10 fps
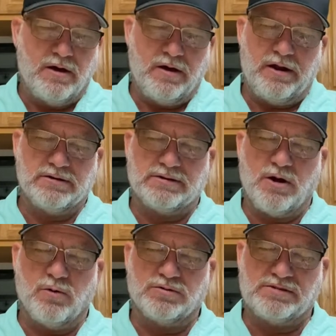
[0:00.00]
Here's an
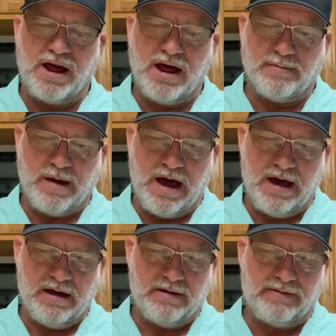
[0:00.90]
old
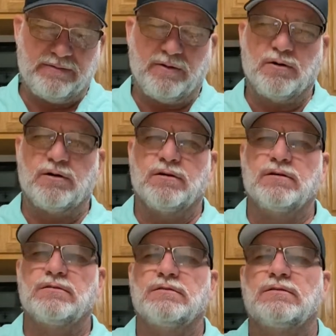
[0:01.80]
standby for
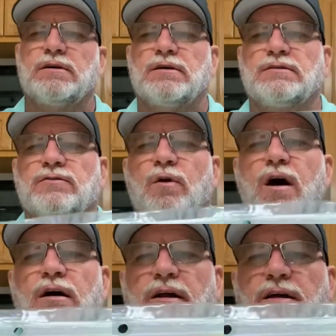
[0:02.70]

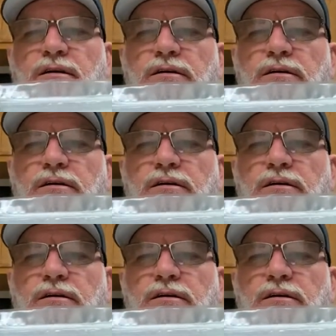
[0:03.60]
Tuwakini.